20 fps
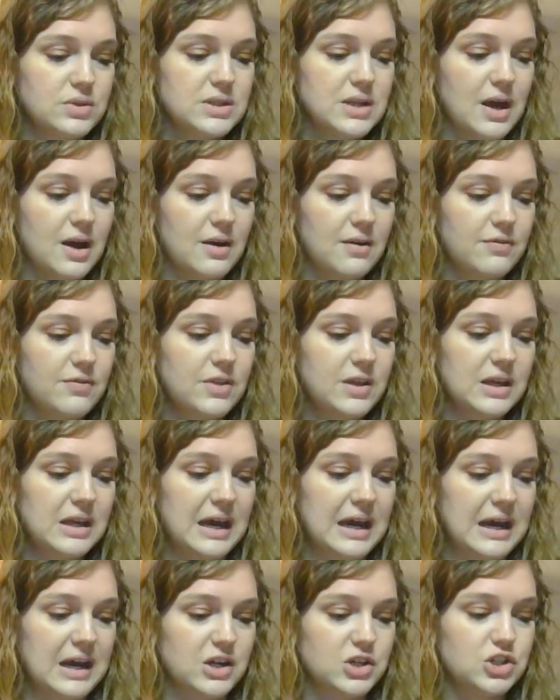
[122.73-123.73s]
of the
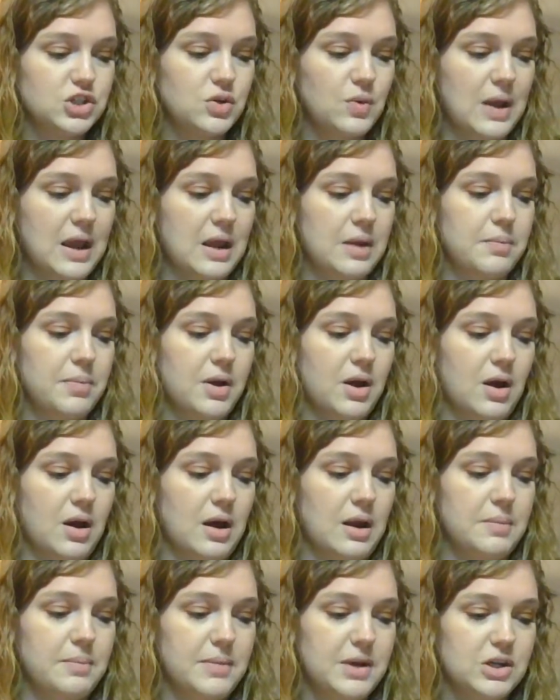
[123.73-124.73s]
cashew and
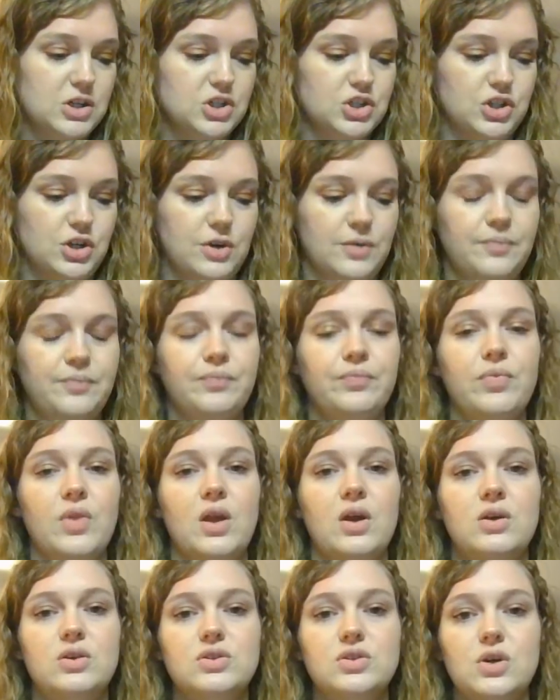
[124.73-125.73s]
pecan mixture?
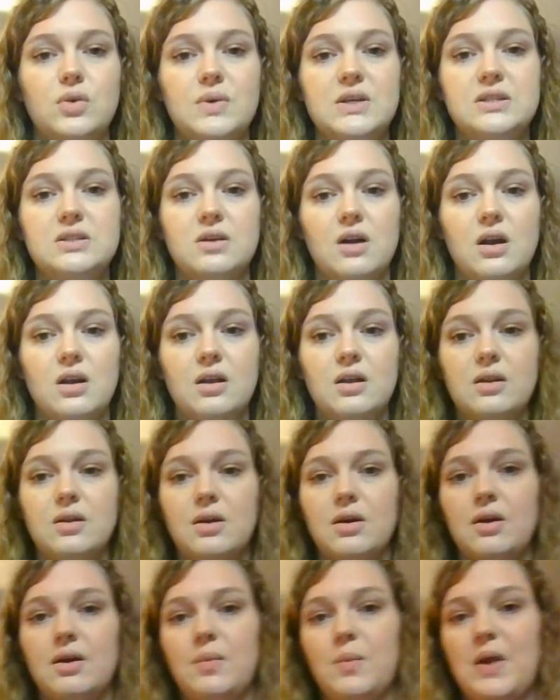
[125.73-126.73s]
So we
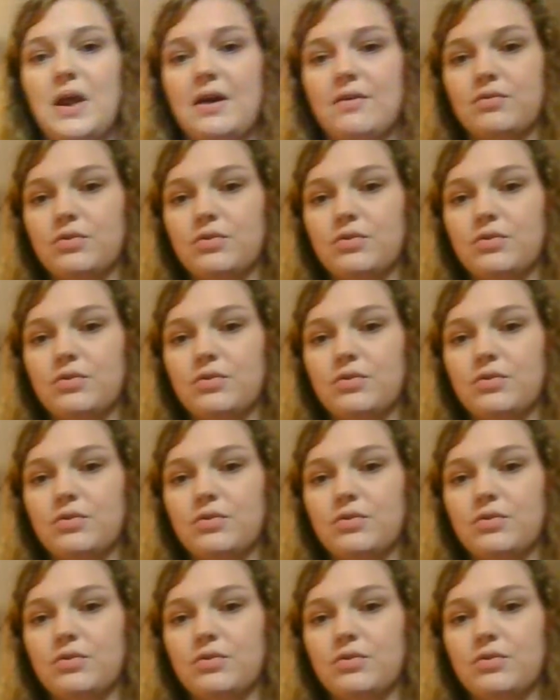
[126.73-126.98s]
have